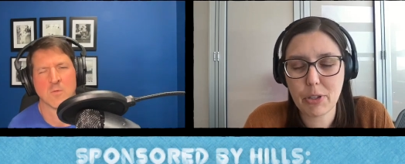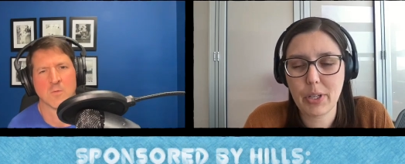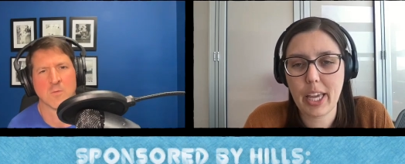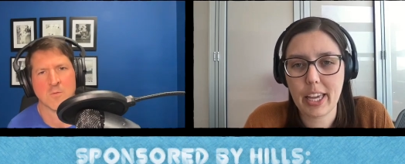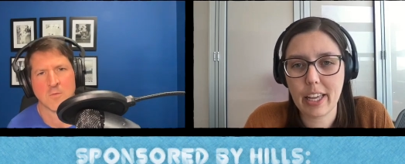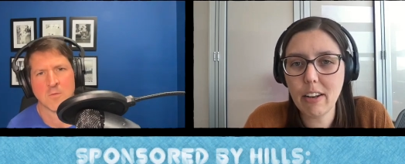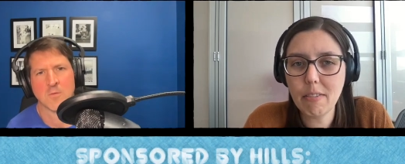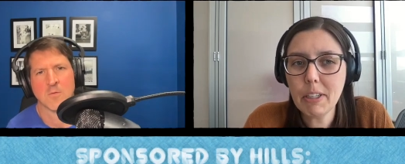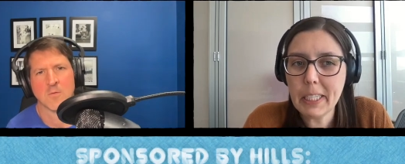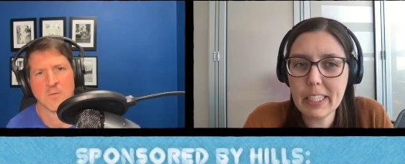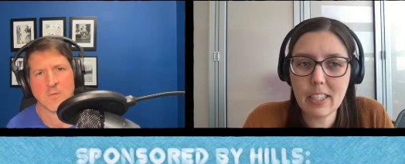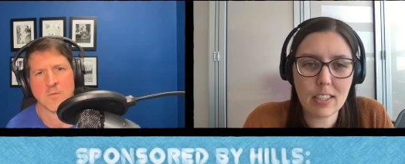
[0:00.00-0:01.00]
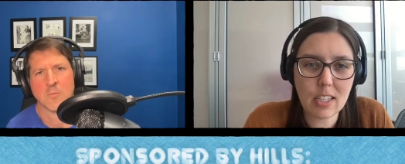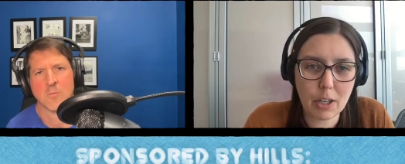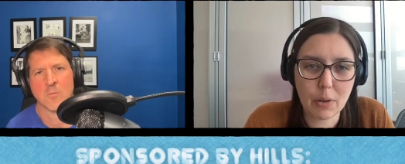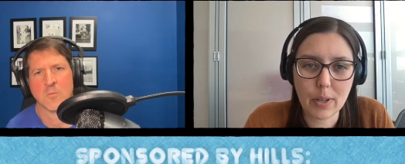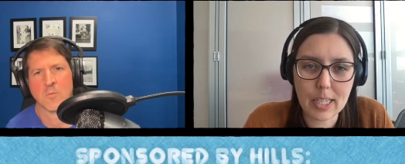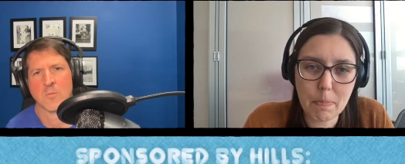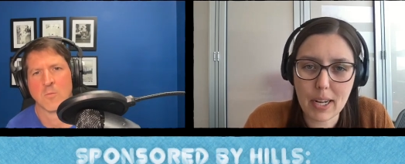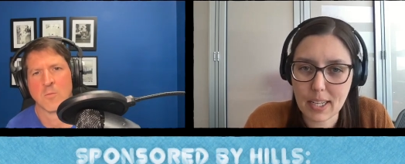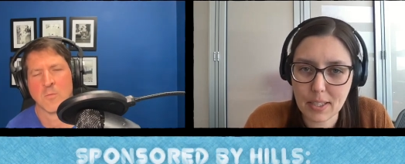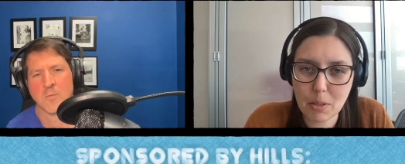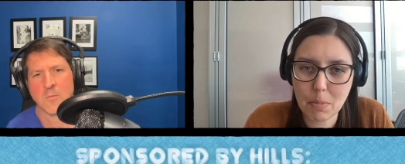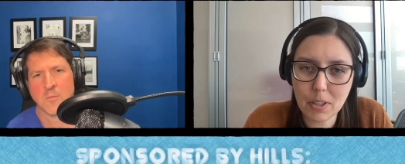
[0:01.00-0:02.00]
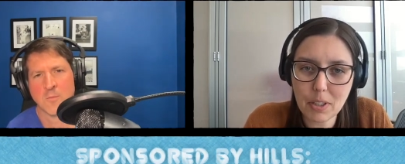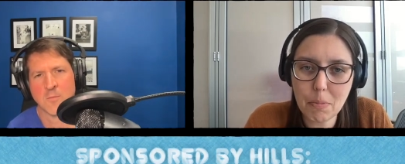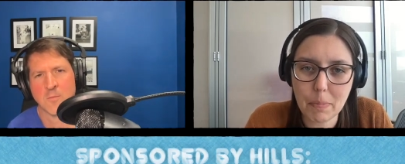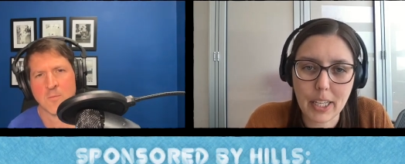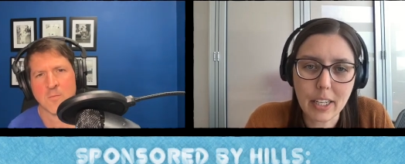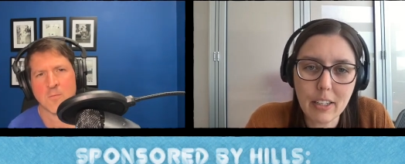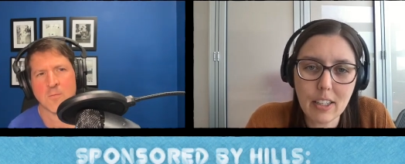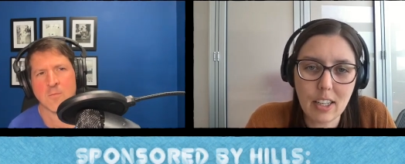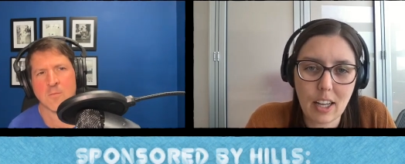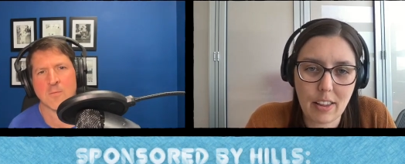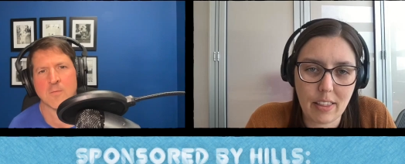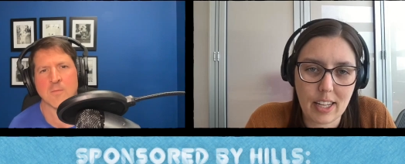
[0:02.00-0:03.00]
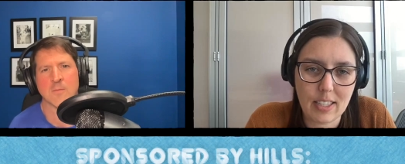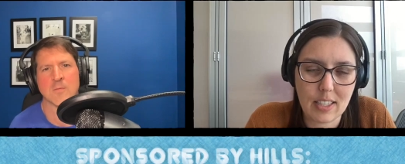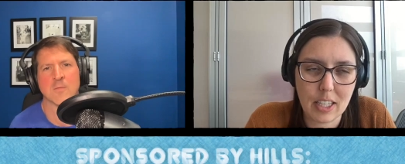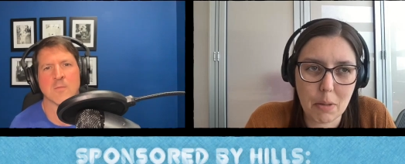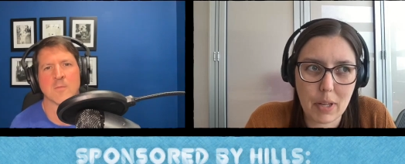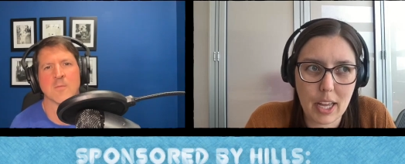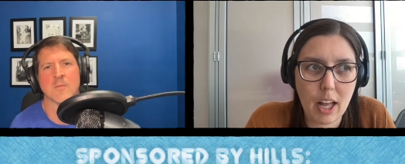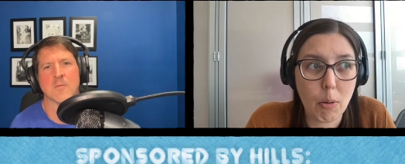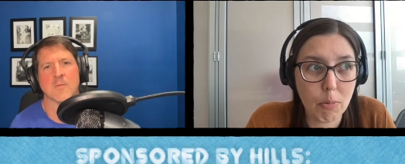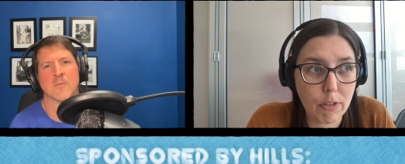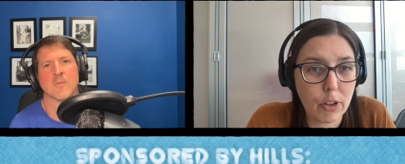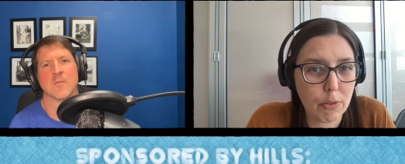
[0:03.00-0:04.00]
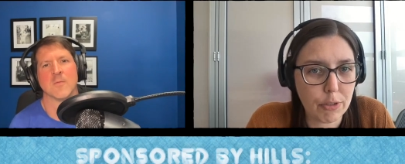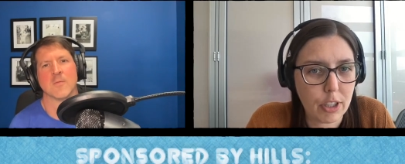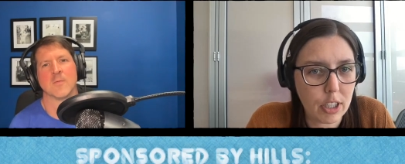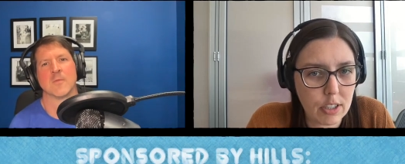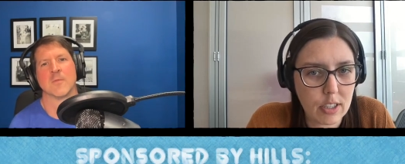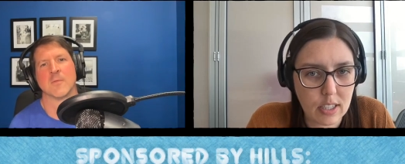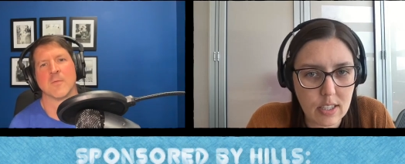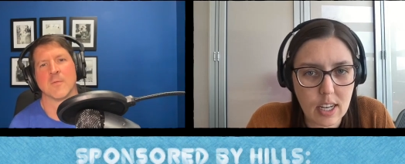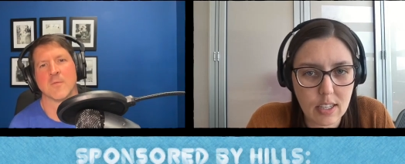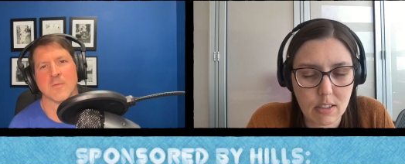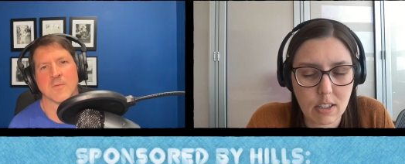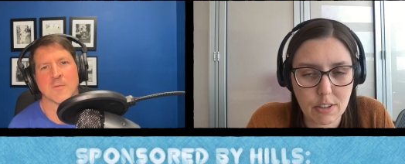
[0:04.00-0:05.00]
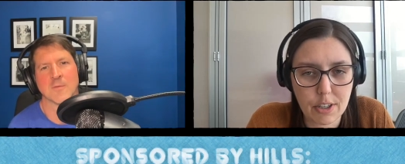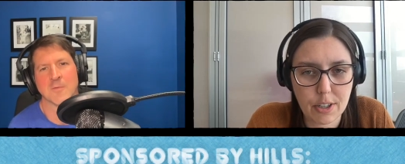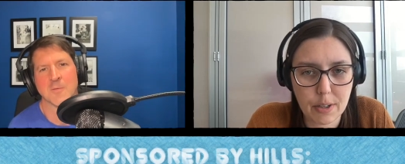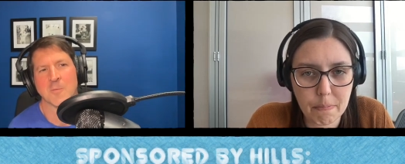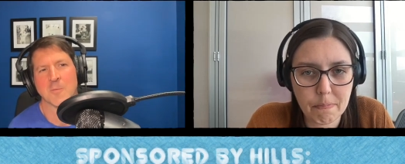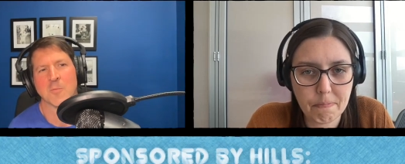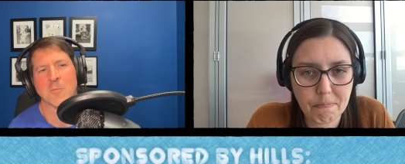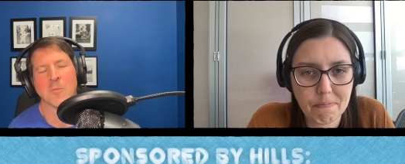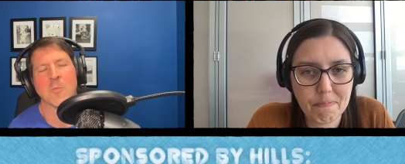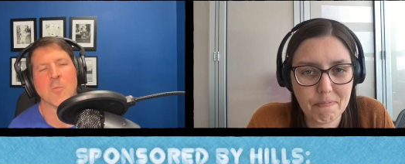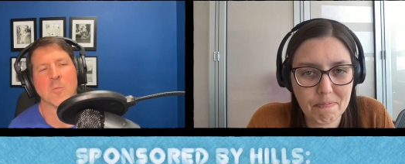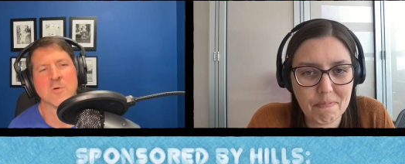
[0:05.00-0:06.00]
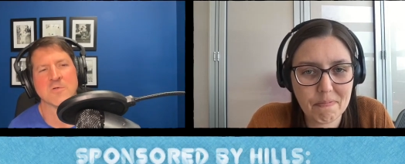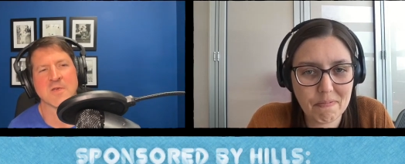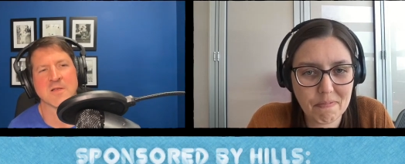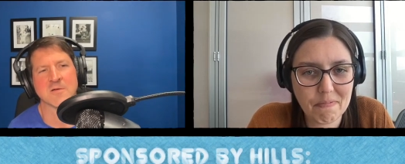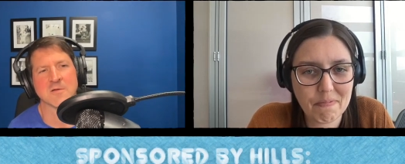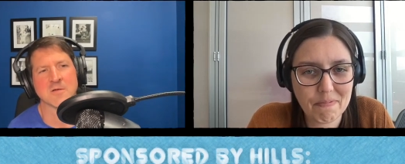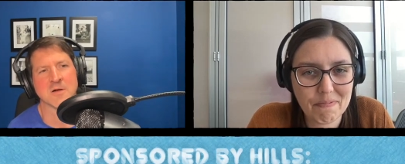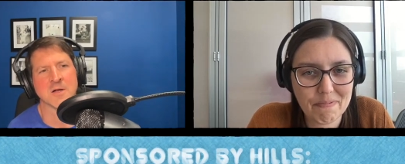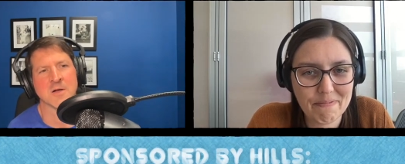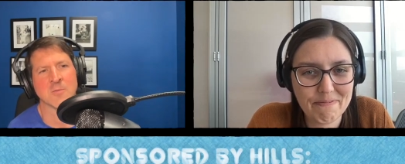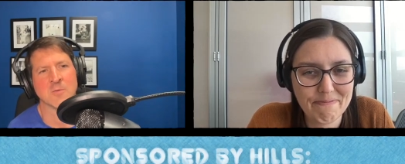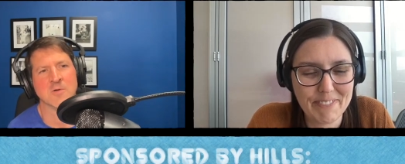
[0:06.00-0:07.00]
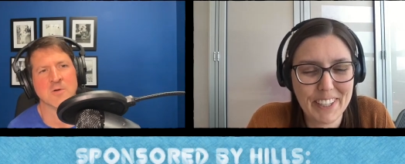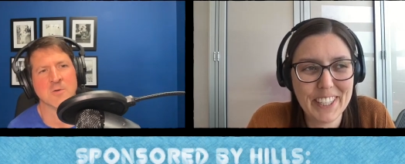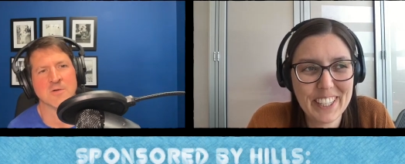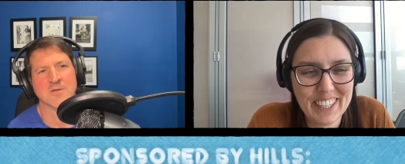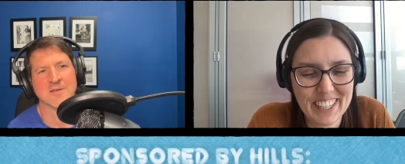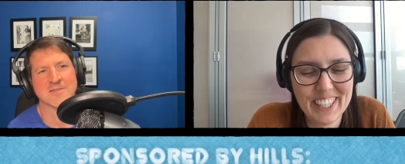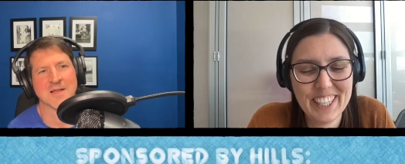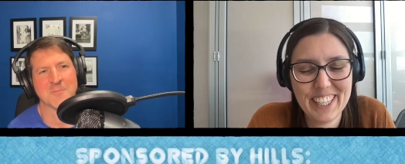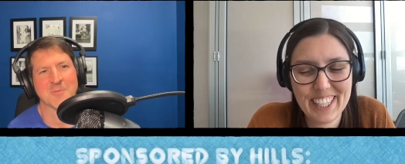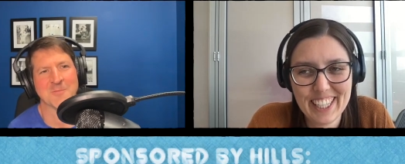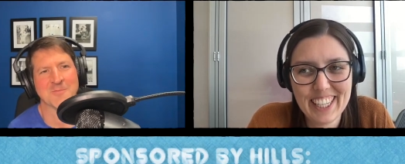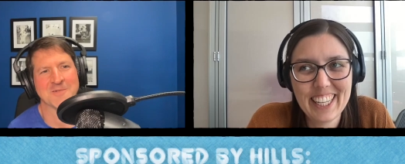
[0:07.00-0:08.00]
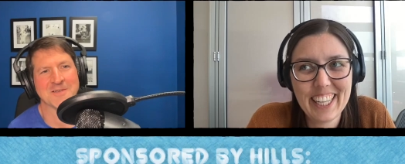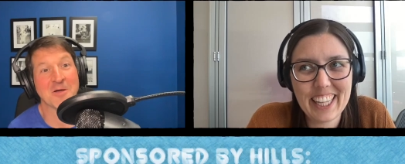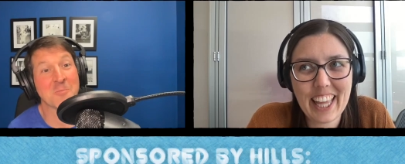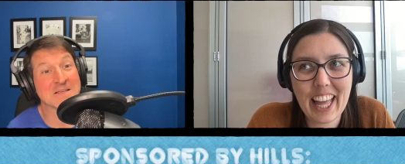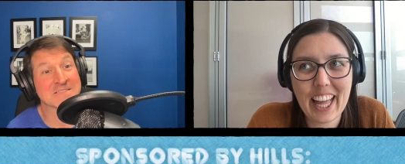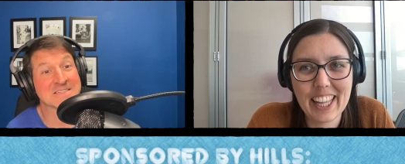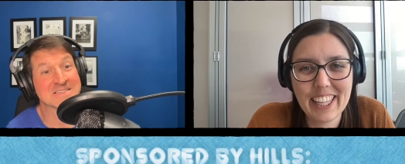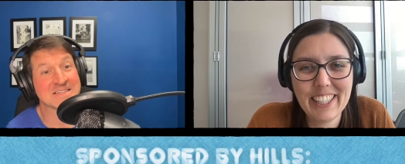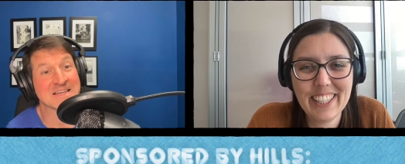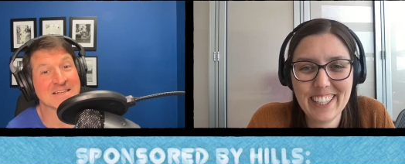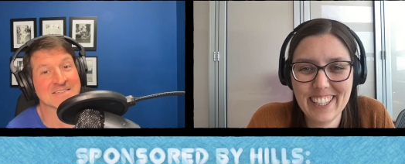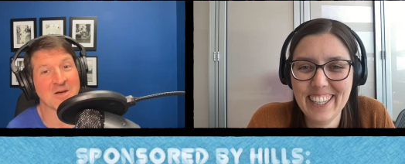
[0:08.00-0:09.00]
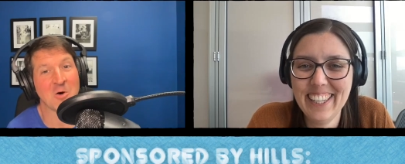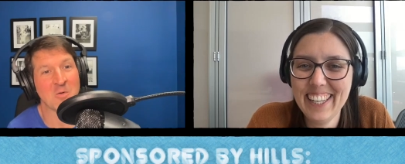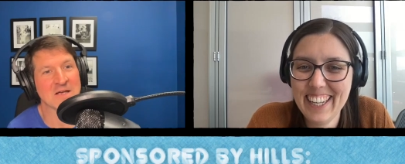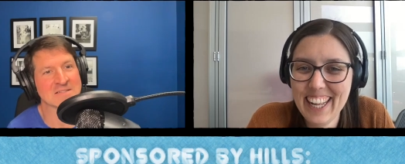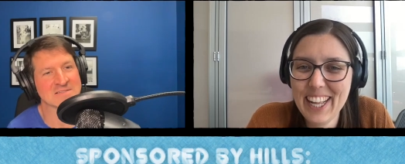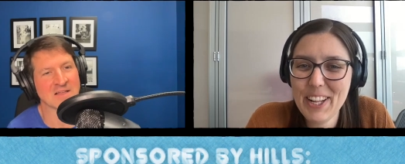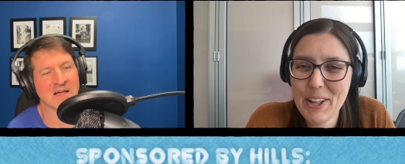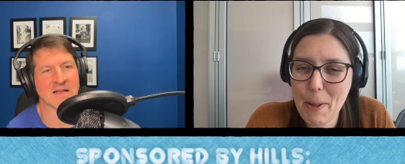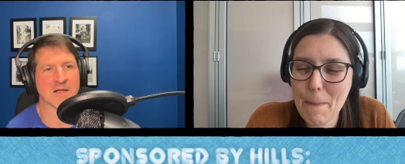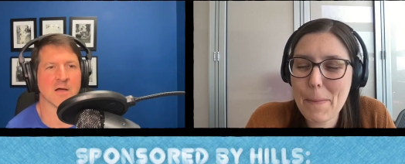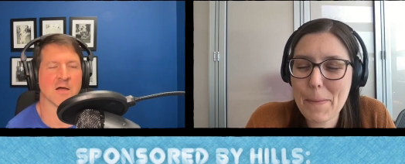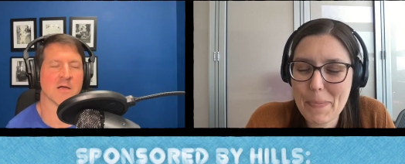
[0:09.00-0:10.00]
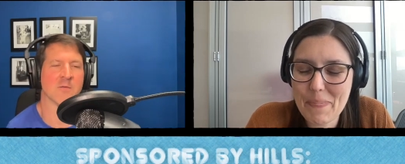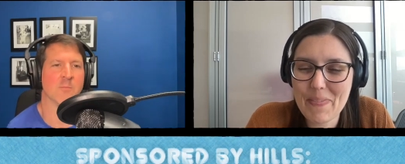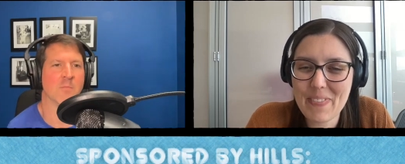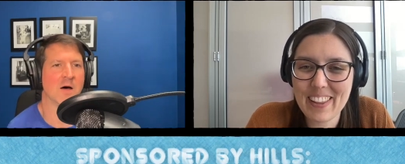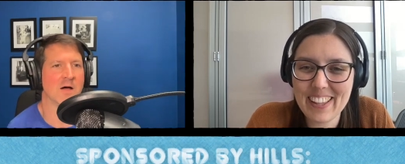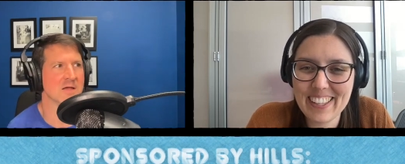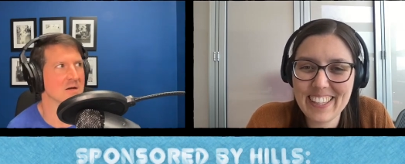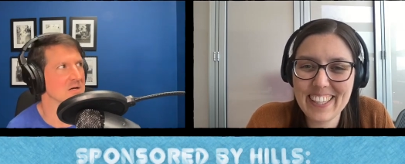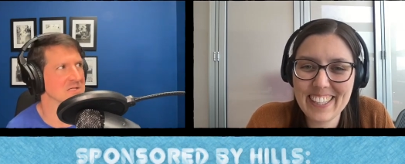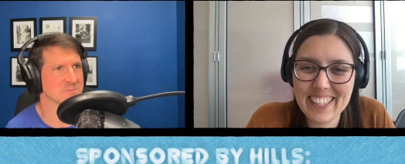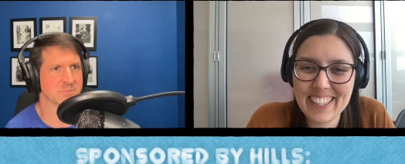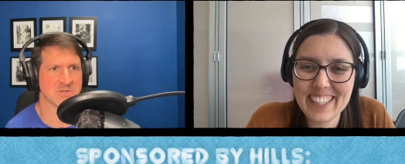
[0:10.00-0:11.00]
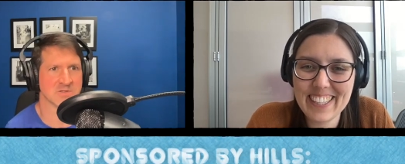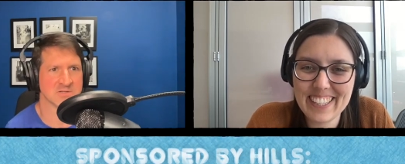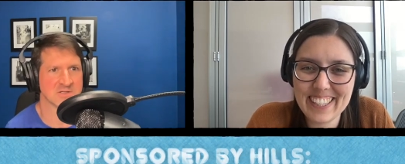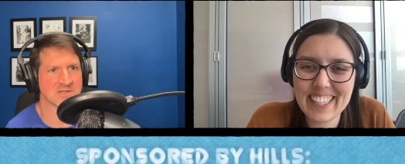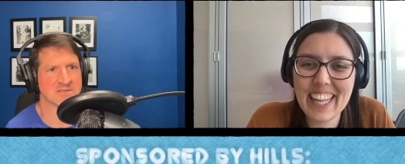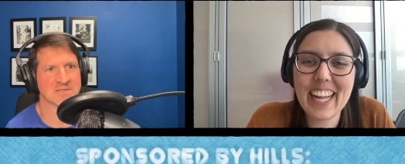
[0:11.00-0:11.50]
Speaker 1: if you can it's not always possible, but I think that's going to be helpful for your success long term. What
Speaker 2: does that look like when you go into the exam room? You know, because yeah. it's it's always like, oh, my husband does.